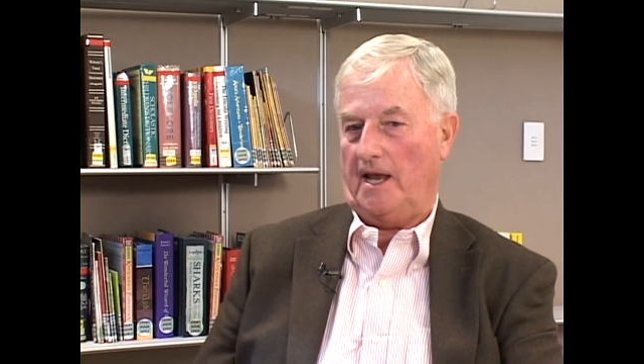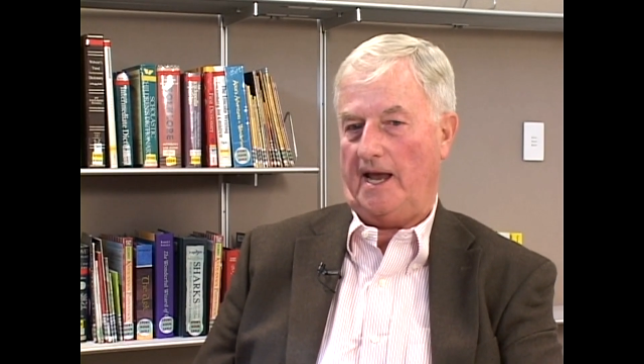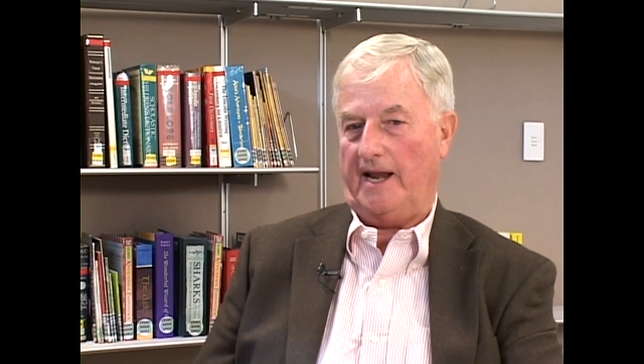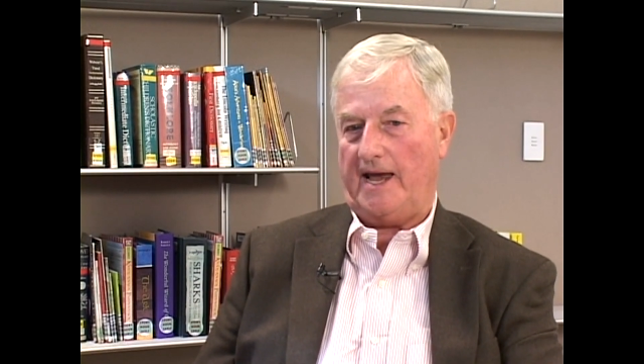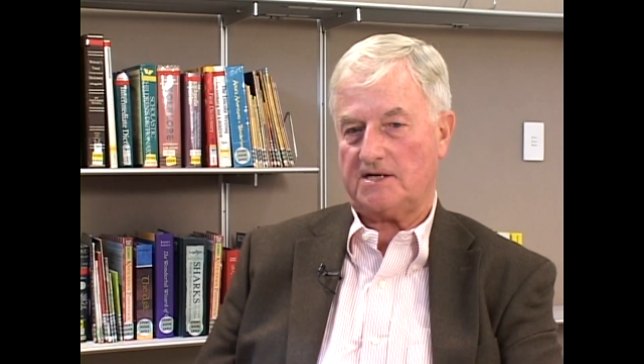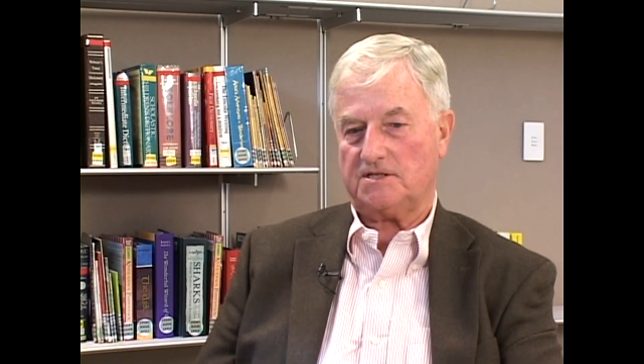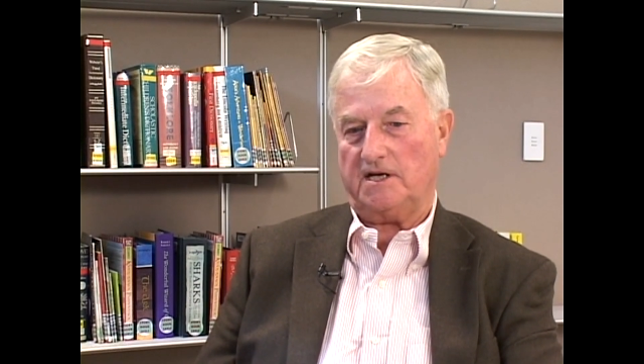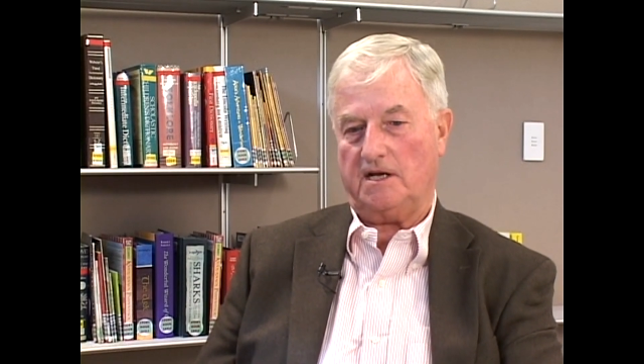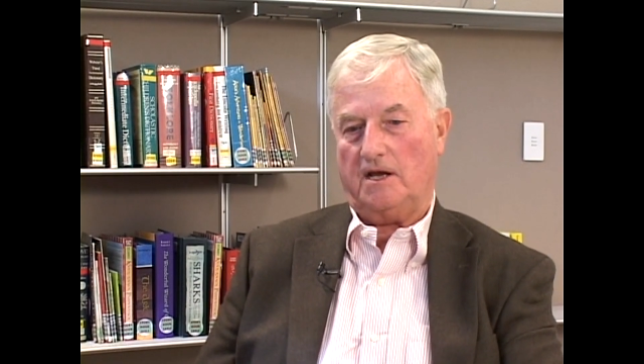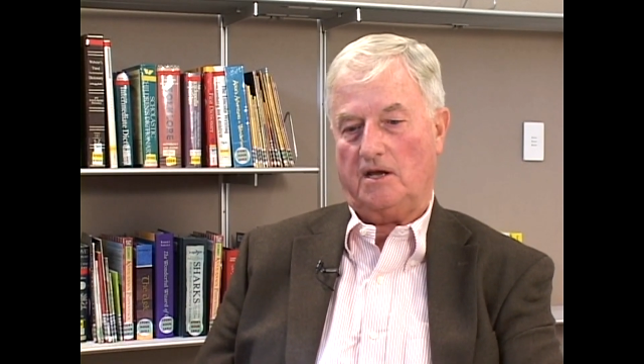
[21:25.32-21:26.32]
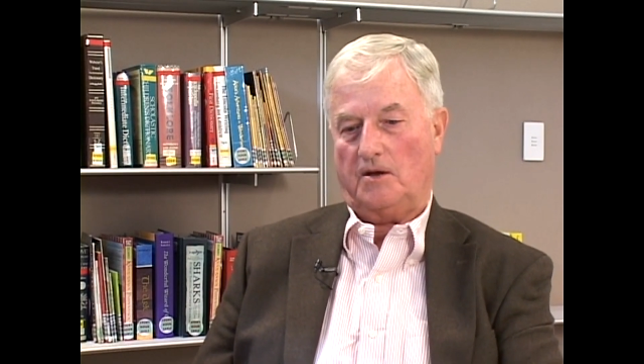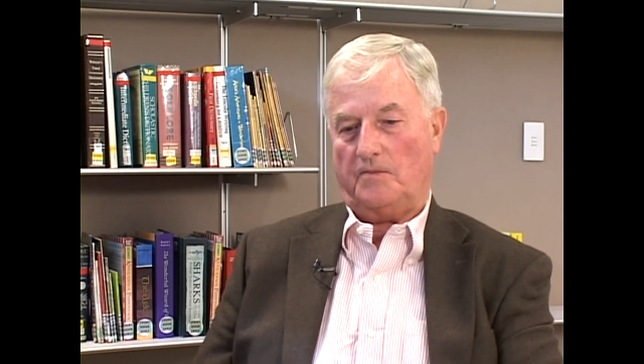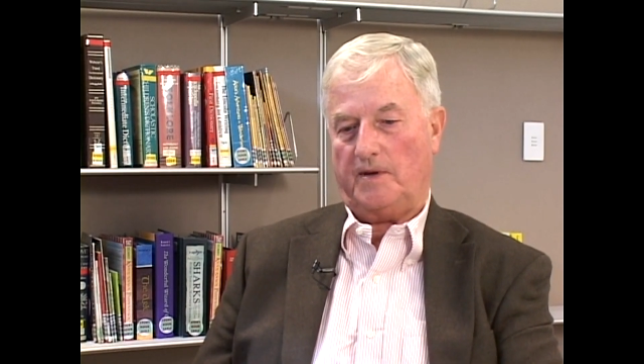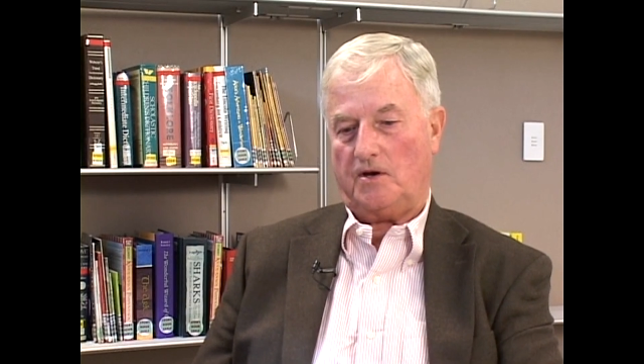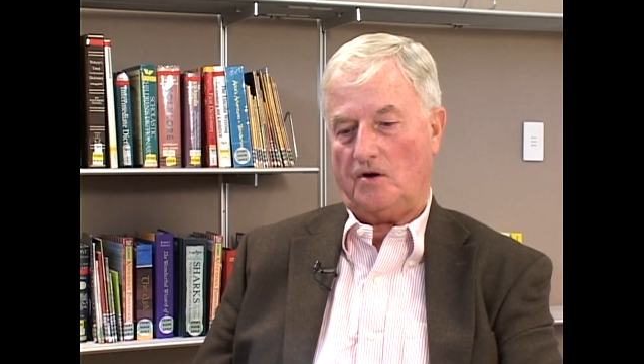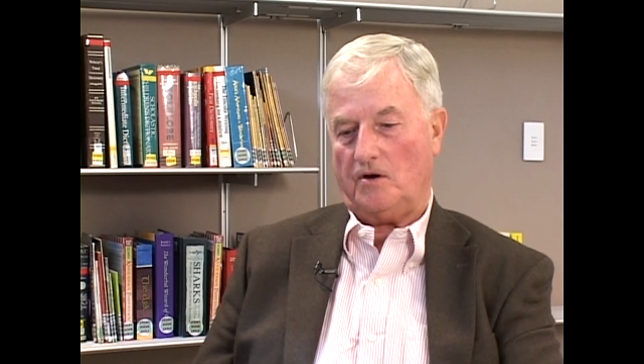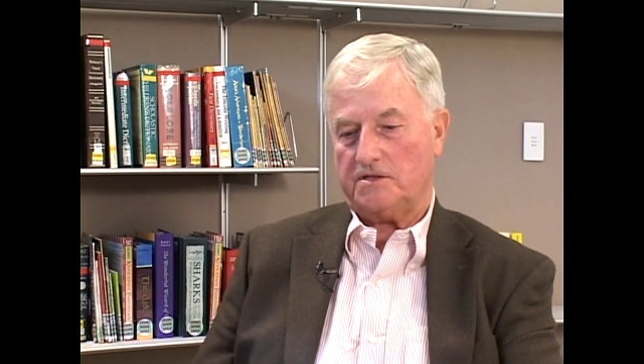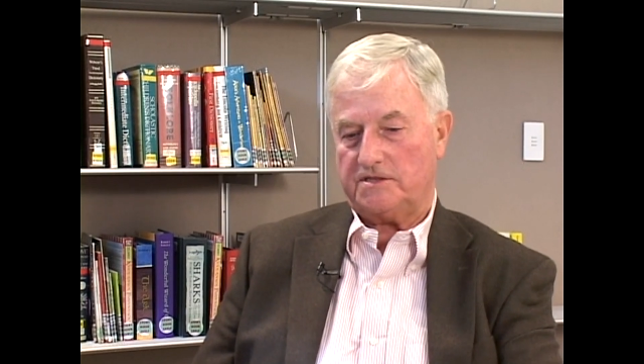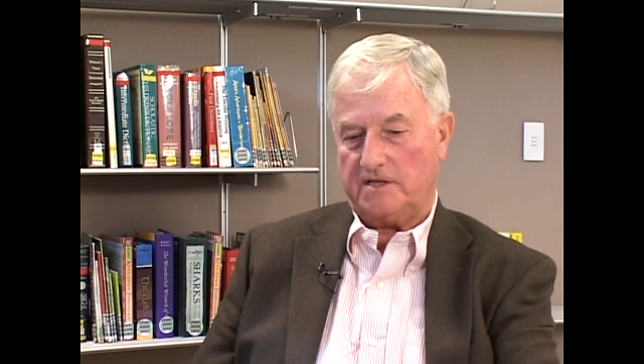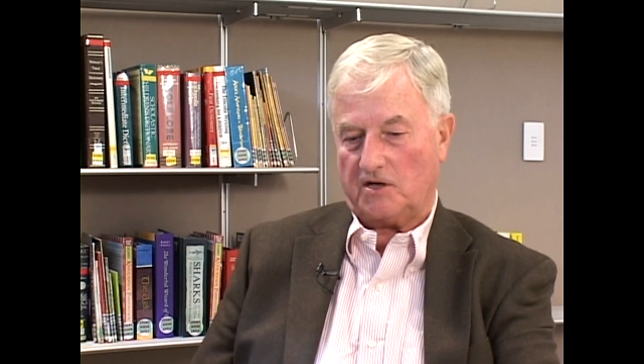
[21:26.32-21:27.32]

And actually, because the